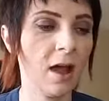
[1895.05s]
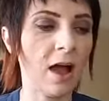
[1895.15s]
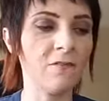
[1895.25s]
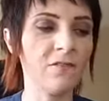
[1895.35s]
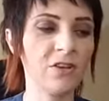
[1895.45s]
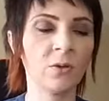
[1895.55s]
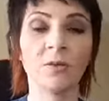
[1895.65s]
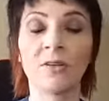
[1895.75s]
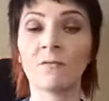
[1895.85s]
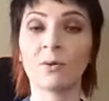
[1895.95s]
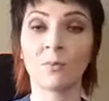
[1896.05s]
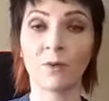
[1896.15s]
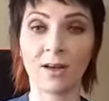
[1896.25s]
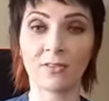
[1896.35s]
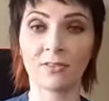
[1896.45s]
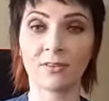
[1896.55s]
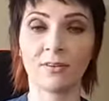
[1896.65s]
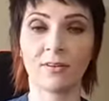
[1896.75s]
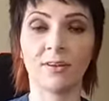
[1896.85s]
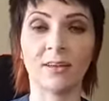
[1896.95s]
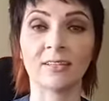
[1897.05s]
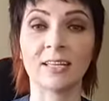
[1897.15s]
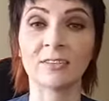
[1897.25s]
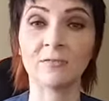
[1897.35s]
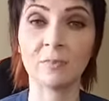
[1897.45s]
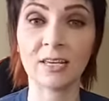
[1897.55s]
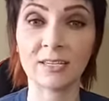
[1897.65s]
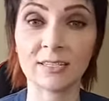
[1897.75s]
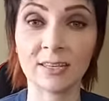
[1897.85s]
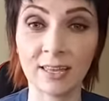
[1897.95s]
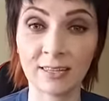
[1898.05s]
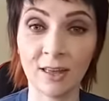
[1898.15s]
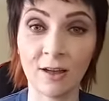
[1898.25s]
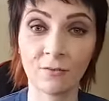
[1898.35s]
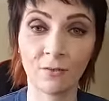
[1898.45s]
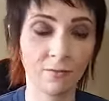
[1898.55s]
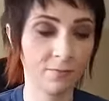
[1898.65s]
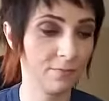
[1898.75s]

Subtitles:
I feel with every breath a sense of peace and love.